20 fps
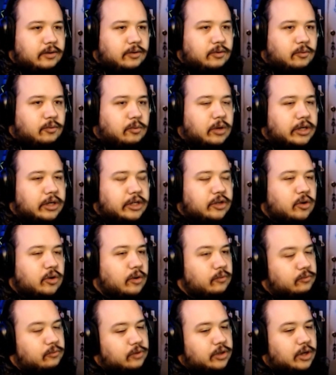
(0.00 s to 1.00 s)
work, go,
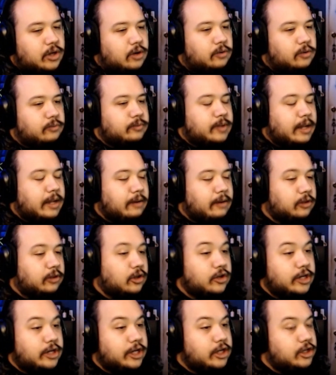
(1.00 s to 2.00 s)
you know,
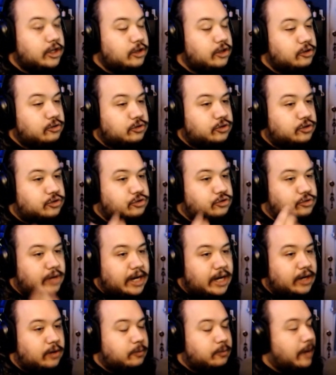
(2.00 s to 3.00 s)
learning a new
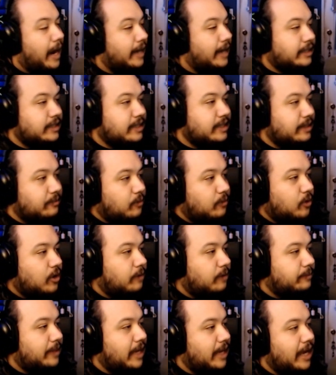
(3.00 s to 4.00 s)
tray or practicing more
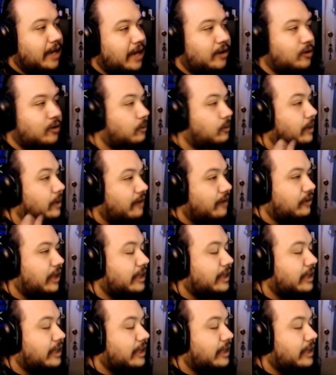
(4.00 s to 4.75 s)
on piano or whatever.